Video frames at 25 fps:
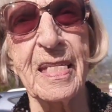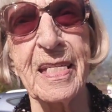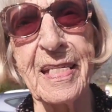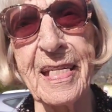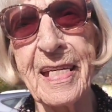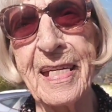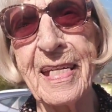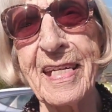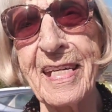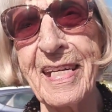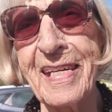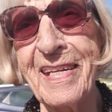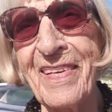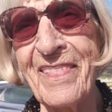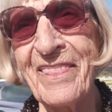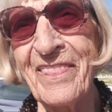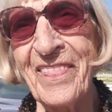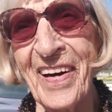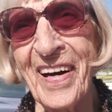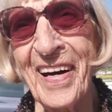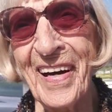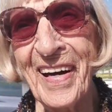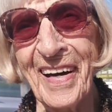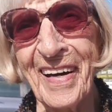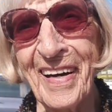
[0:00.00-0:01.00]

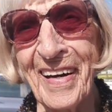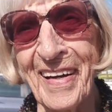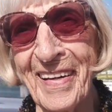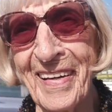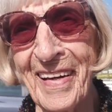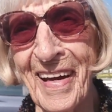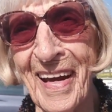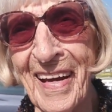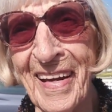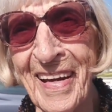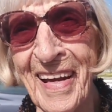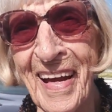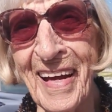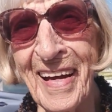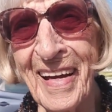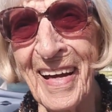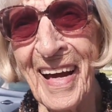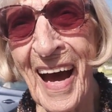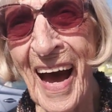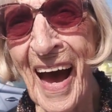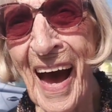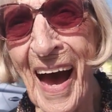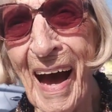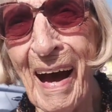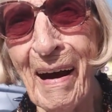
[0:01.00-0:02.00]
Stephen.
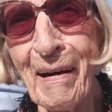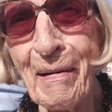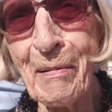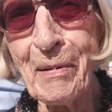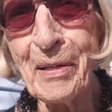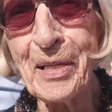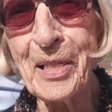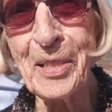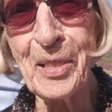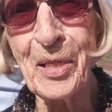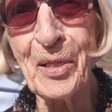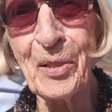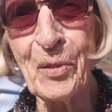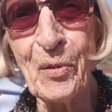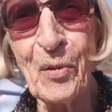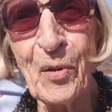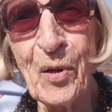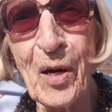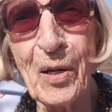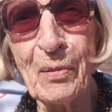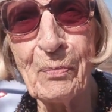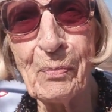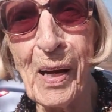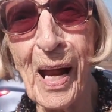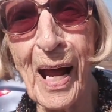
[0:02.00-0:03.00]
How are you
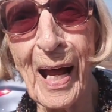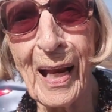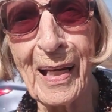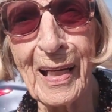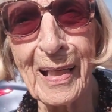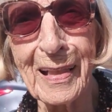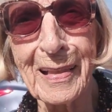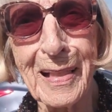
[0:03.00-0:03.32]
and my